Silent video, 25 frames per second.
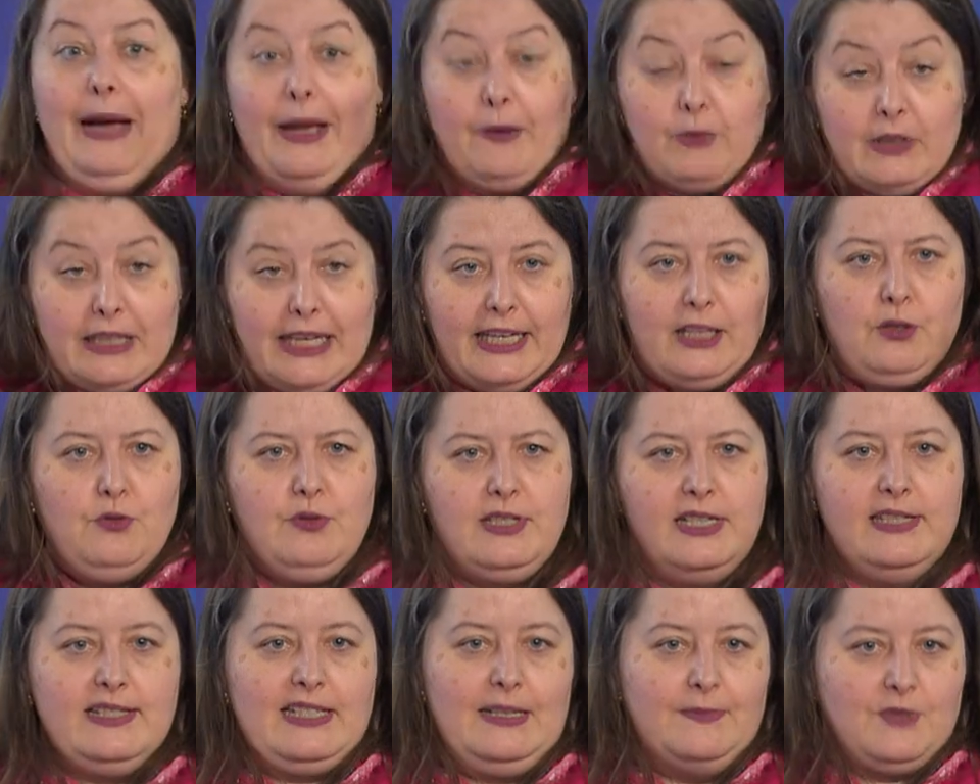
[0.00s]
I would like to
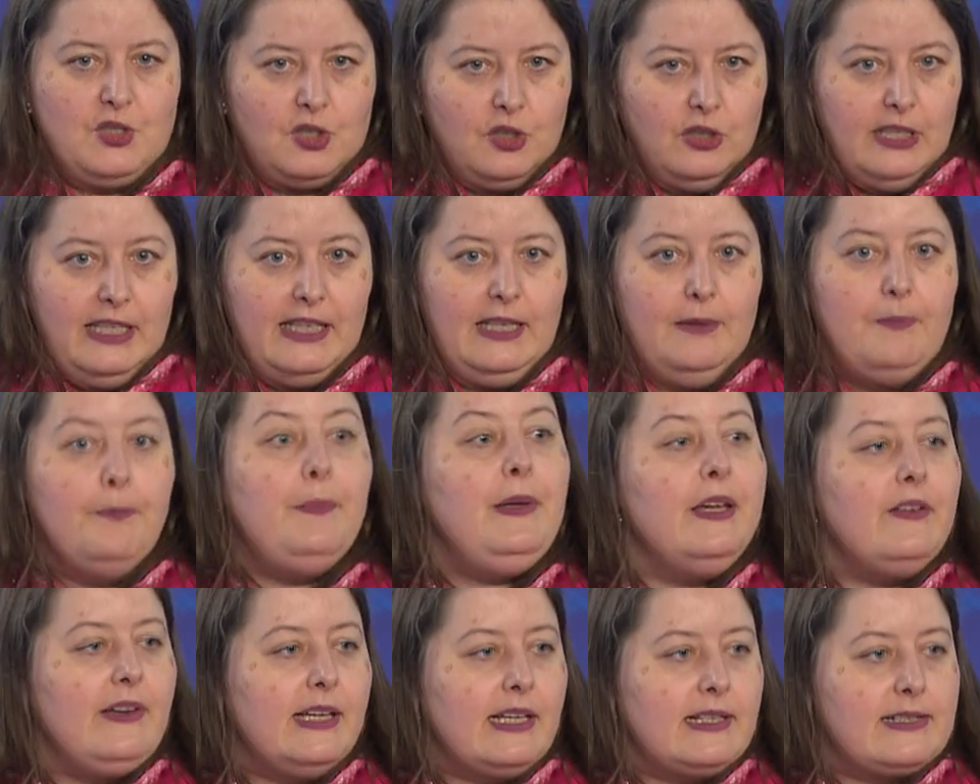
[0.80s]
see some solid
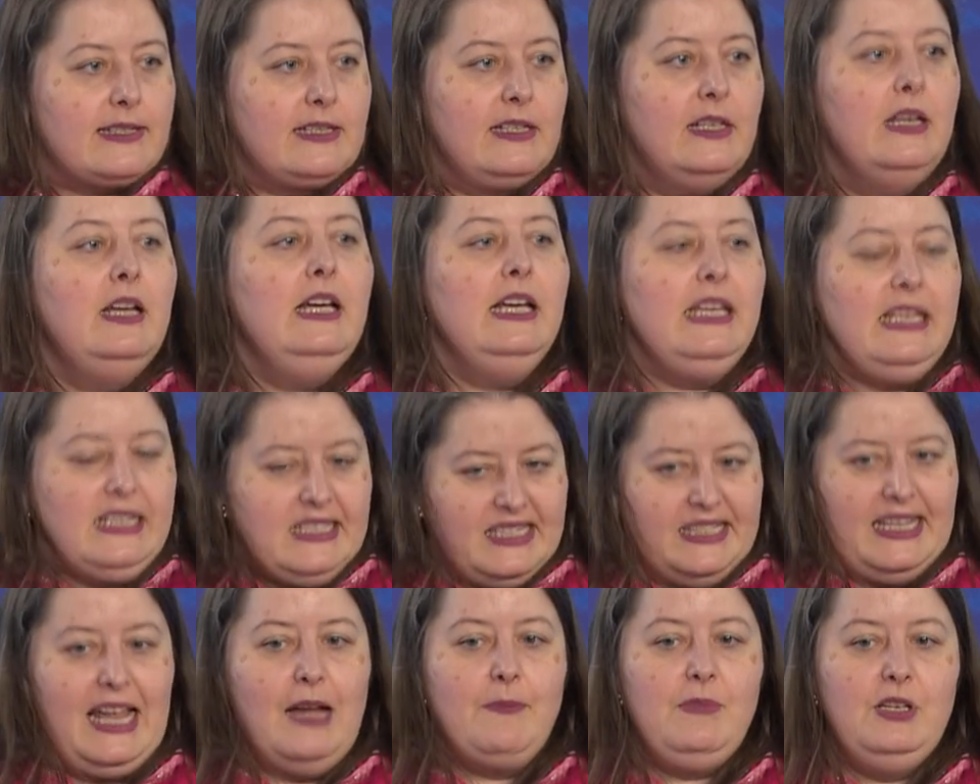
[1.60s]
empirics
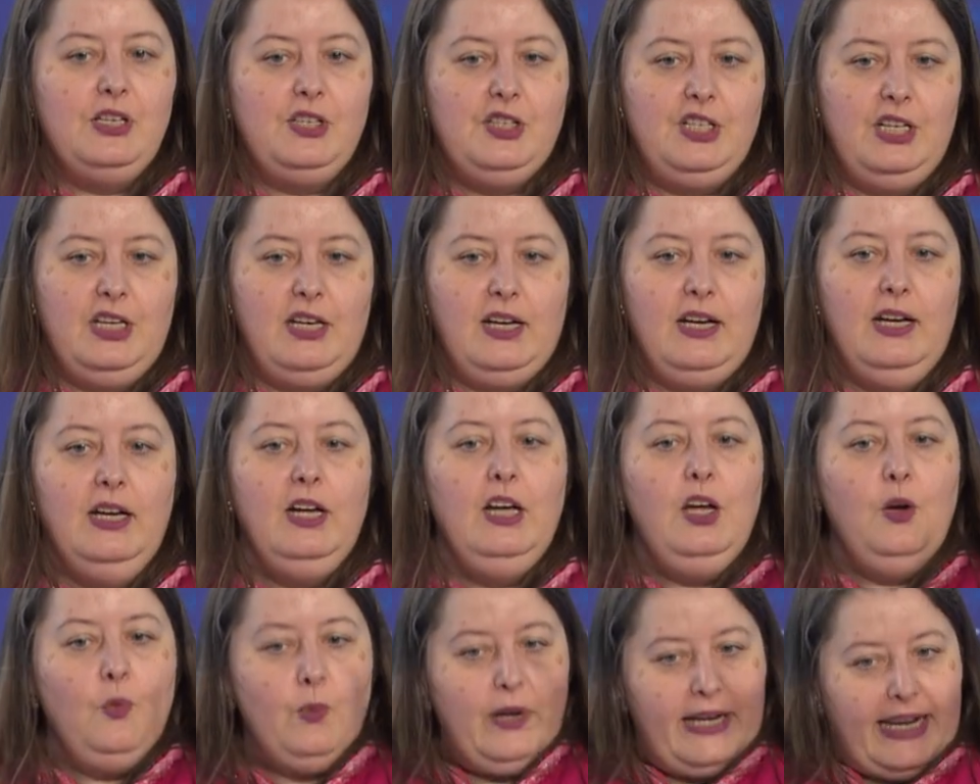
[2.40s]
establishing
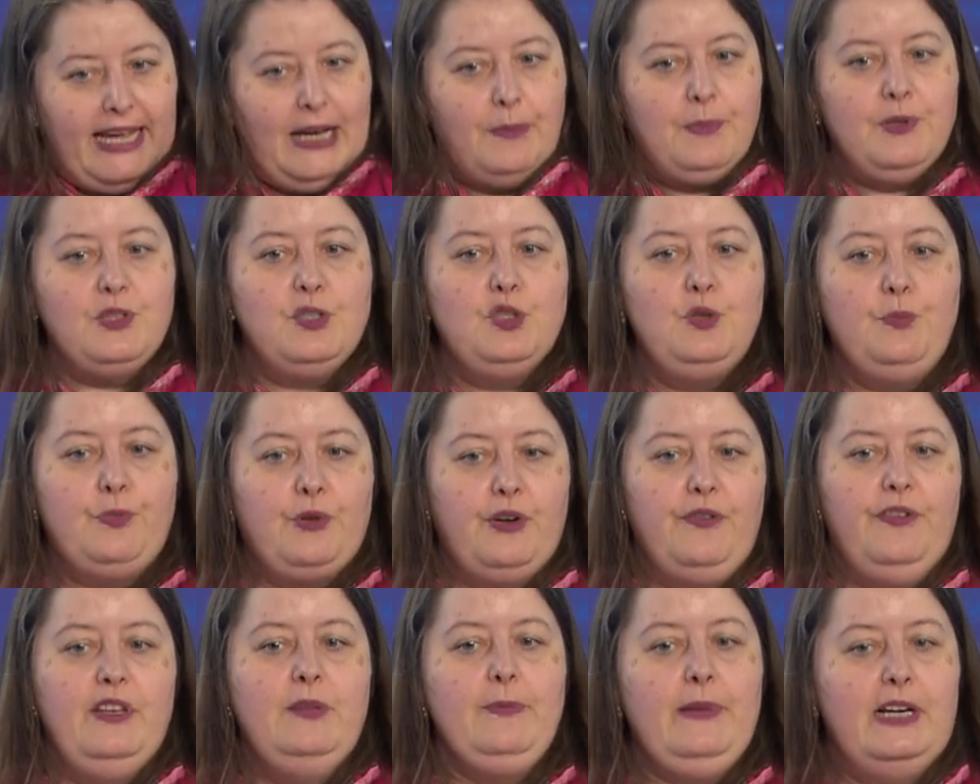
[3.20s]
what happens to
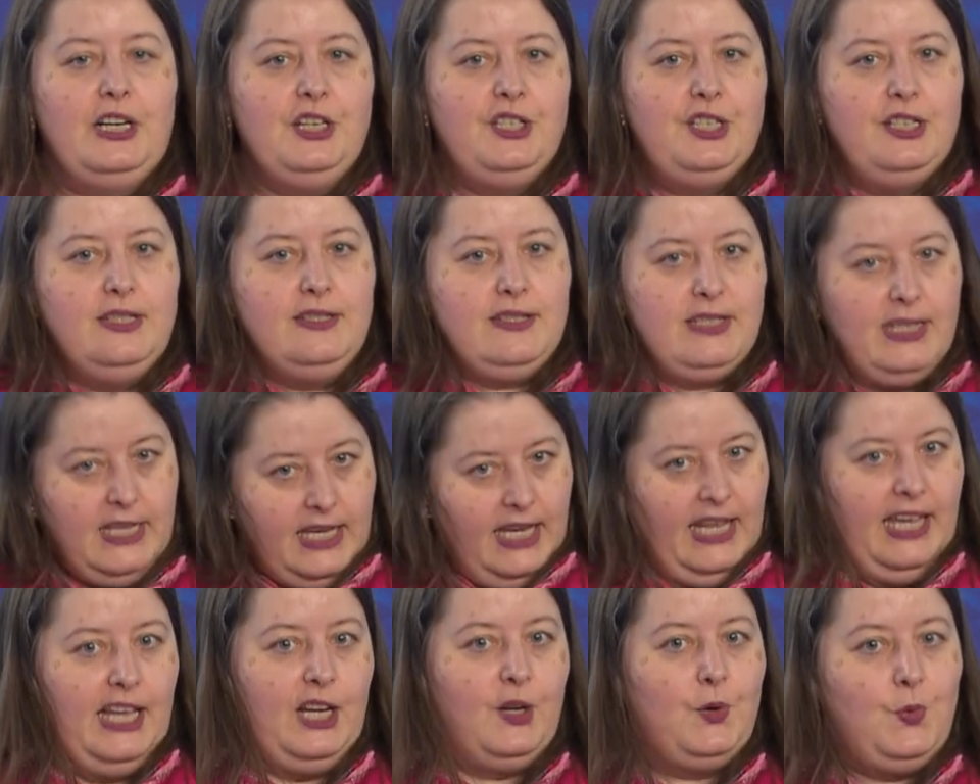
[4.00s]
profit margins
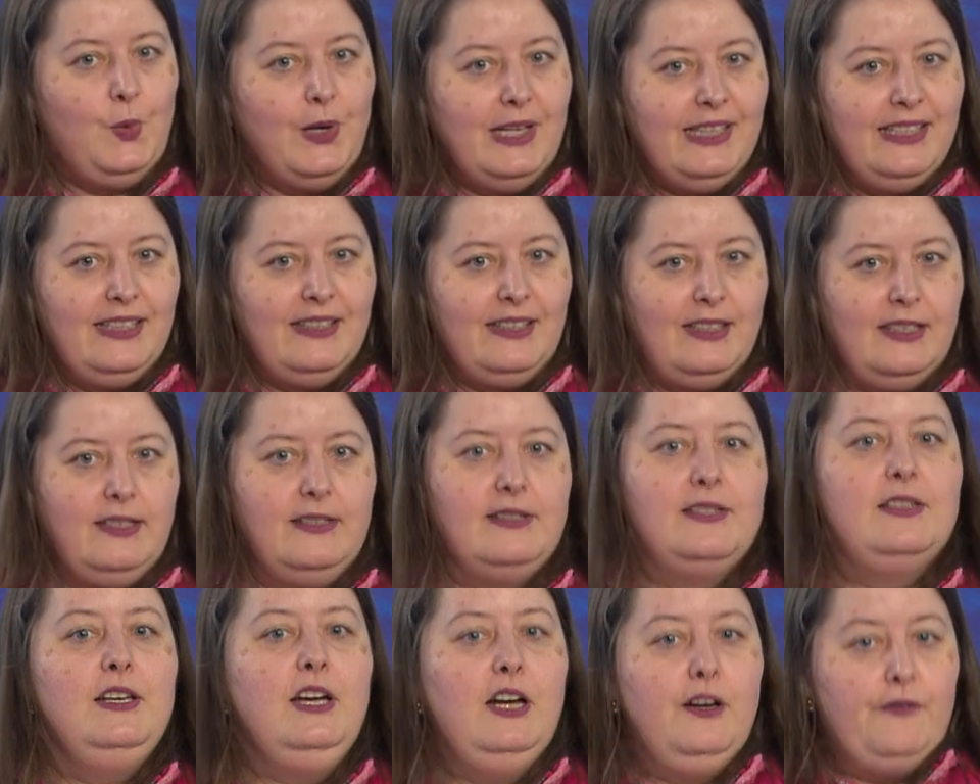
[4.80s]
and
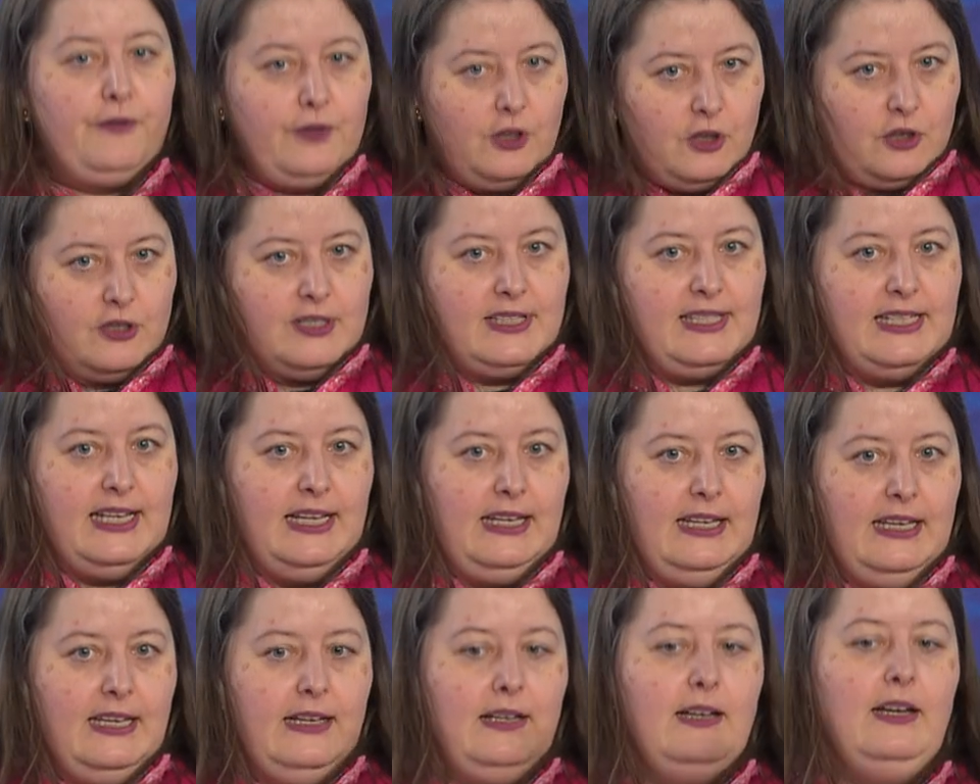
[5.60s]
quantities of
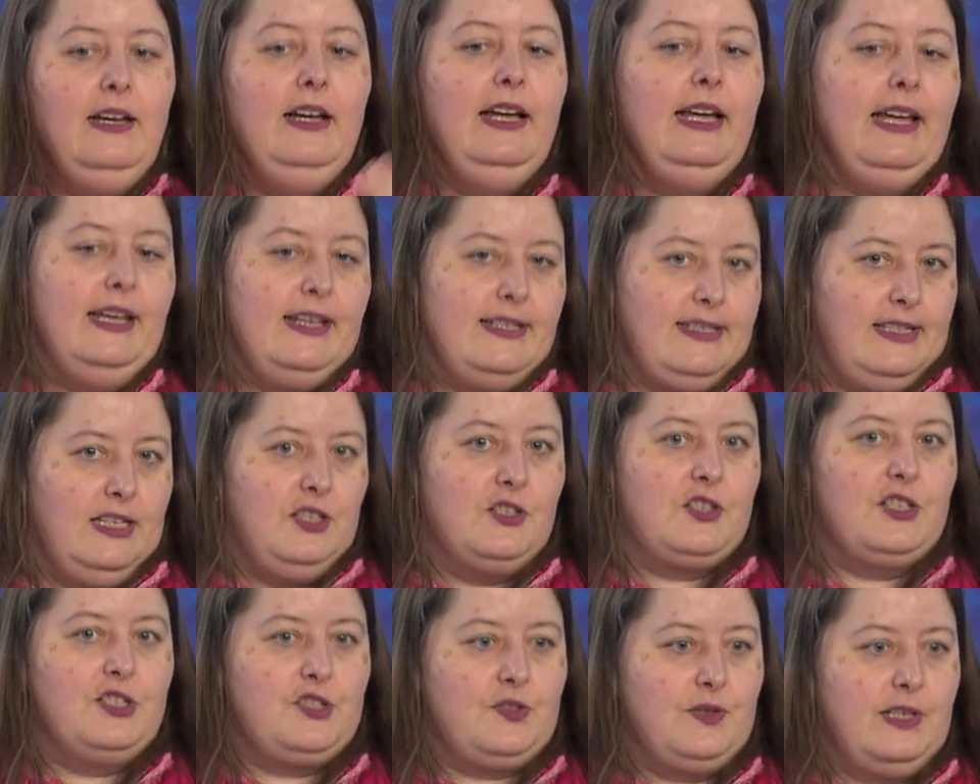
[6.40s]
cross-selling as
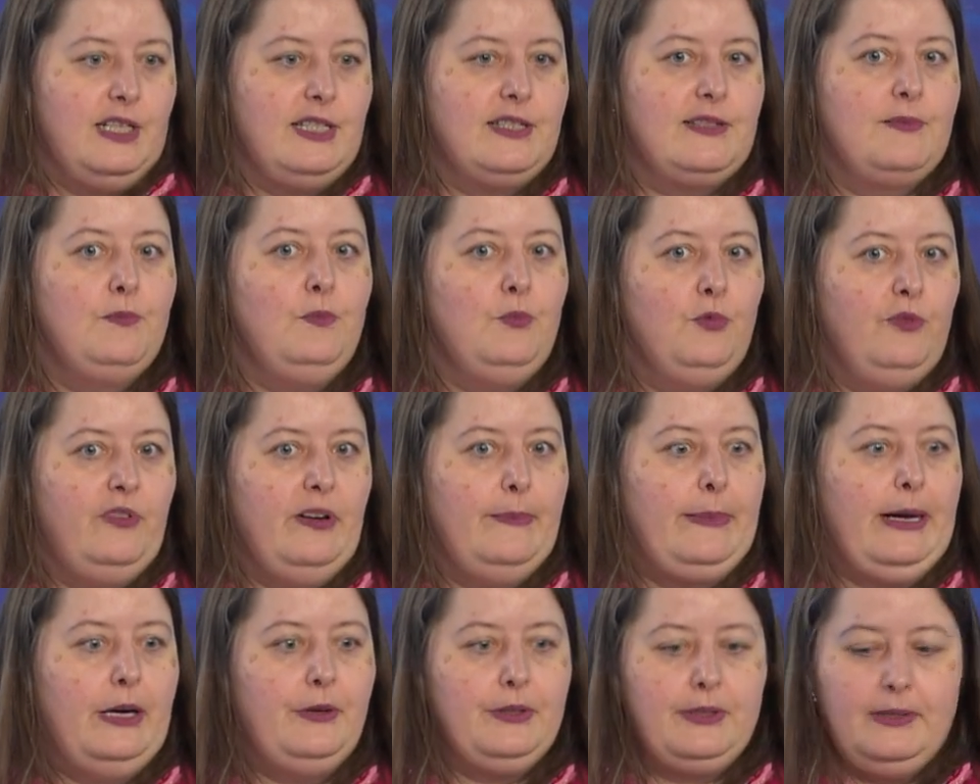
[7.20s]
interest rates move
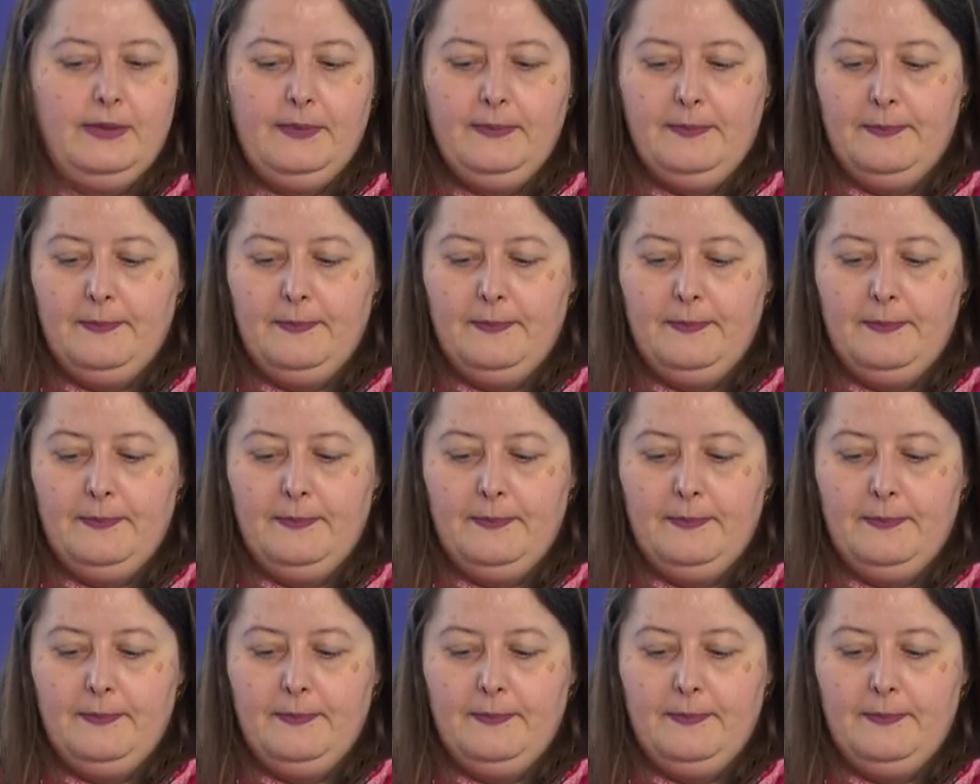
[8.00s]
about.